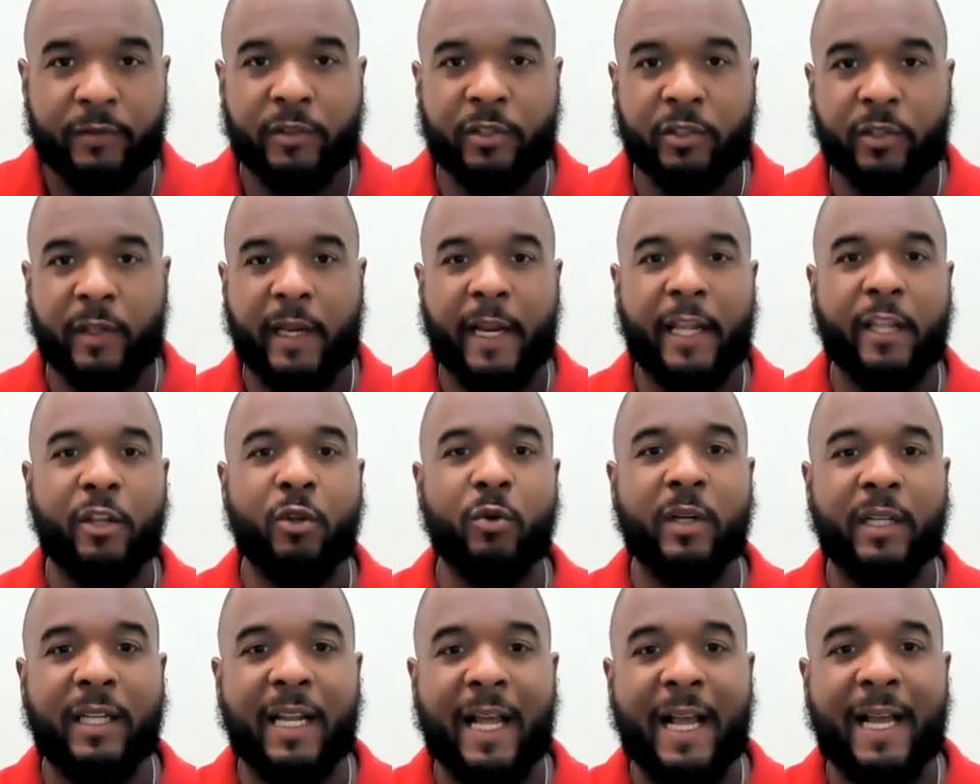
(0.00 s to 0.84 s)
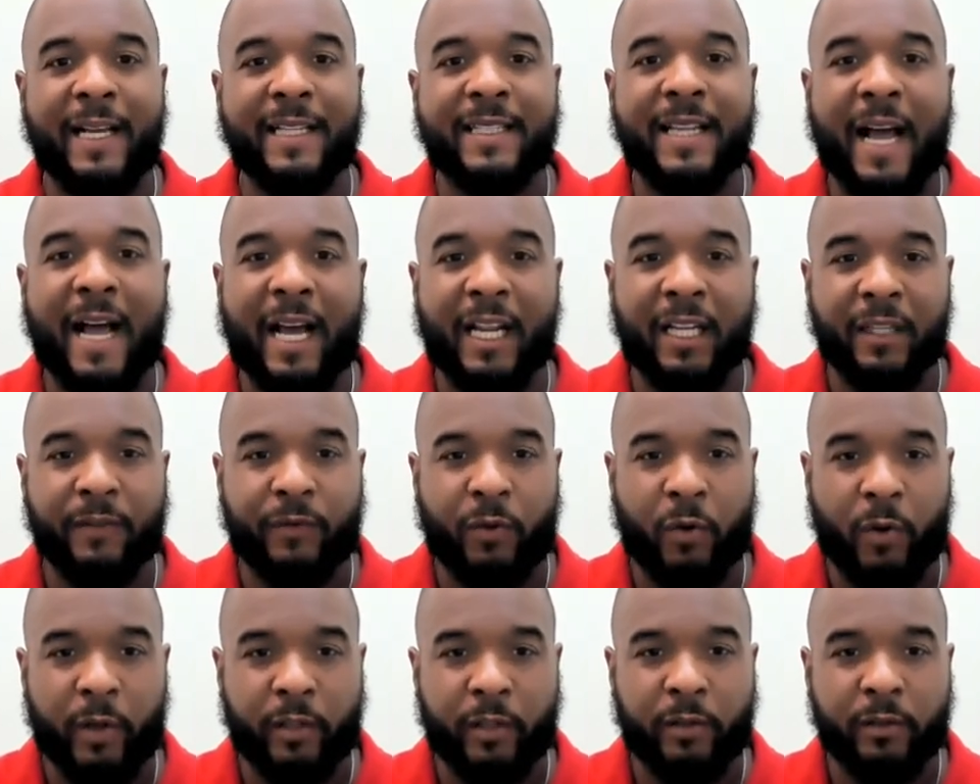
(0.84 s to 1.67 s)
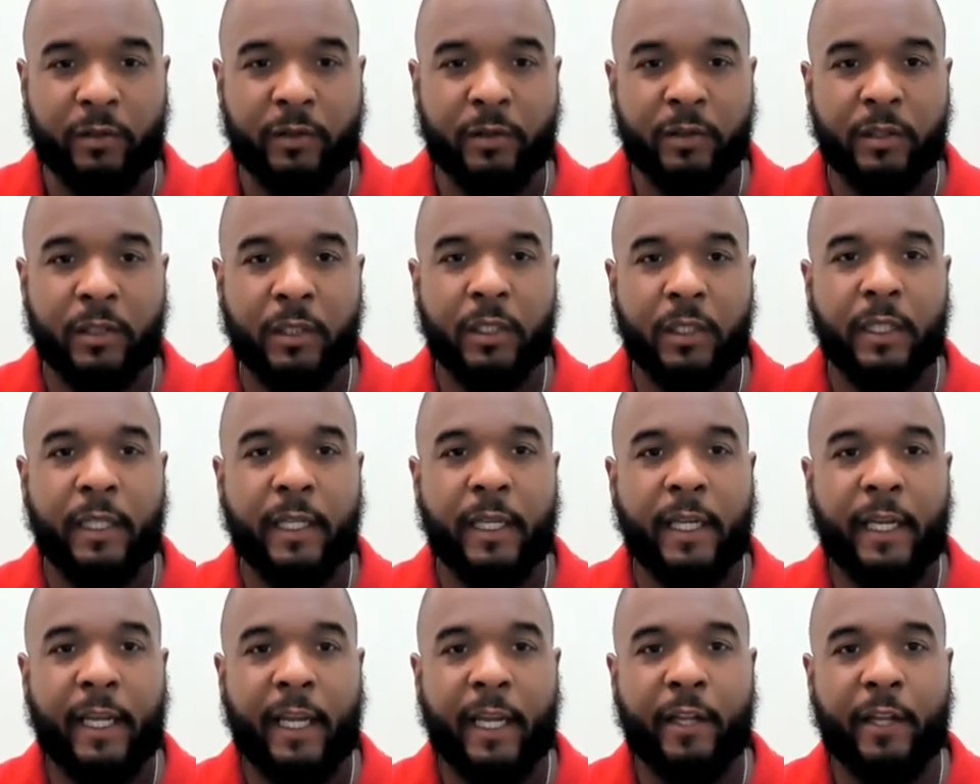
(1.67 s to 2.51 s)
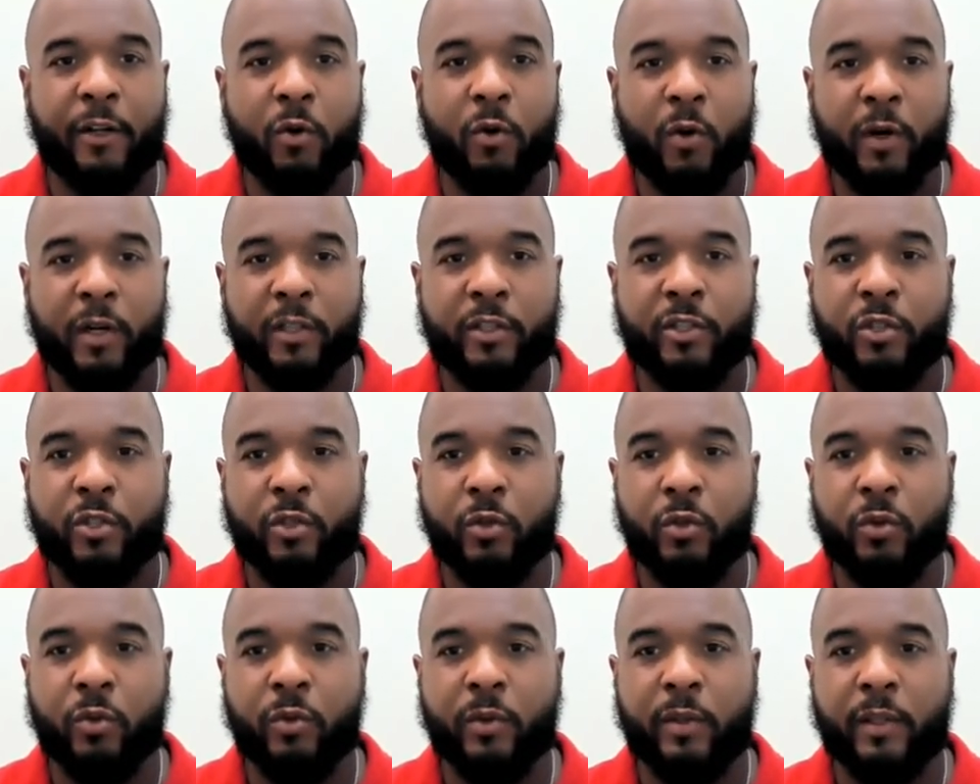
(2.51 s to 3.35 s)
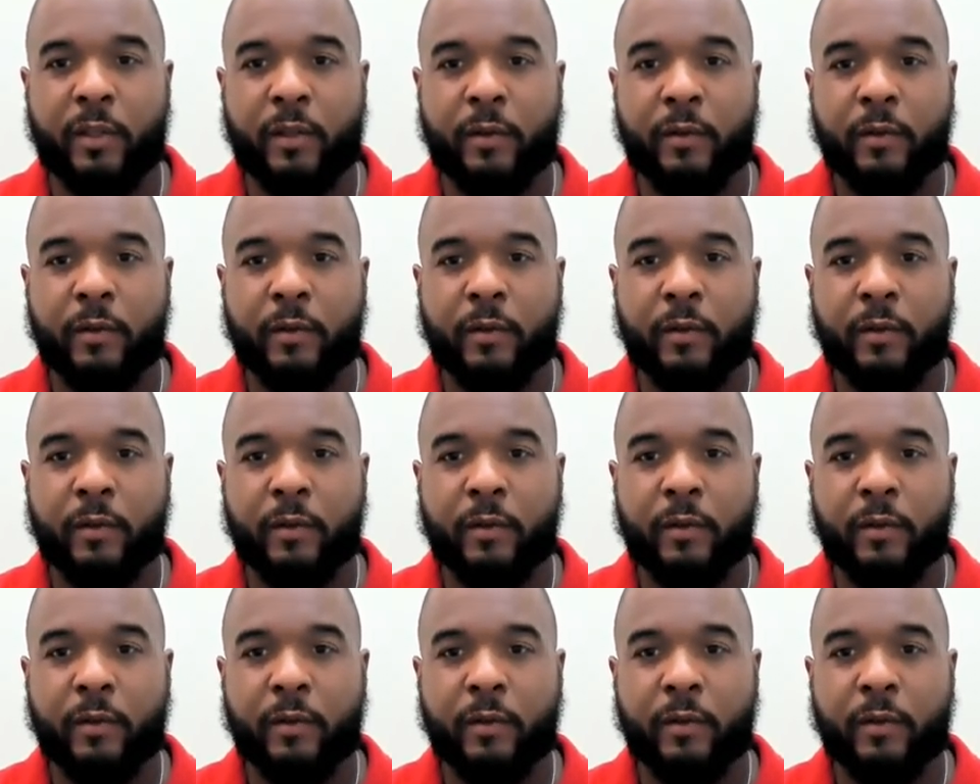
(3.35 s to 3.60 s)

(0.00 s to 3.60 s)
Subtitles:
So they utilized olive oil in order to